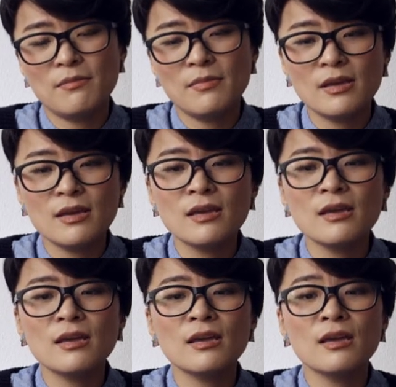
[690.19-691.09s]

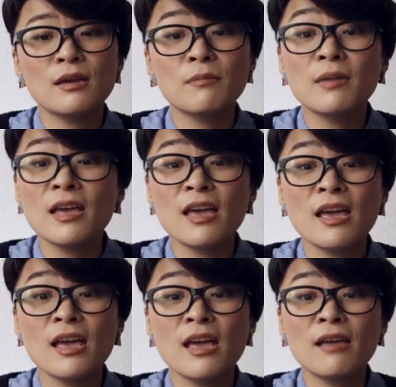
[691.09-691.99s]
Mi, me,
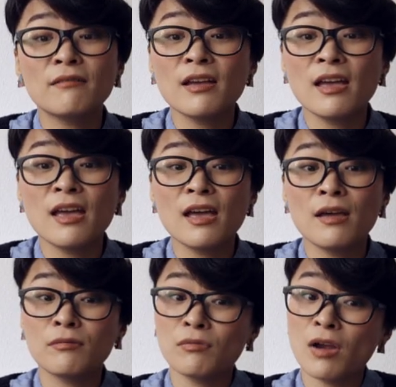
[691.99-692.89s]
re,
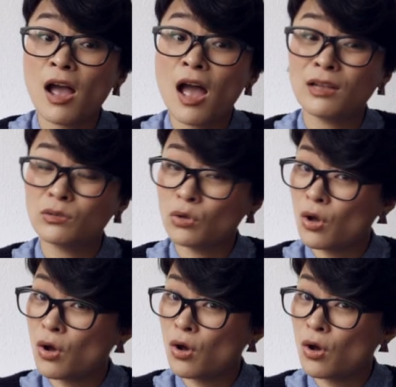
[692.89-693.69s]
ra, do.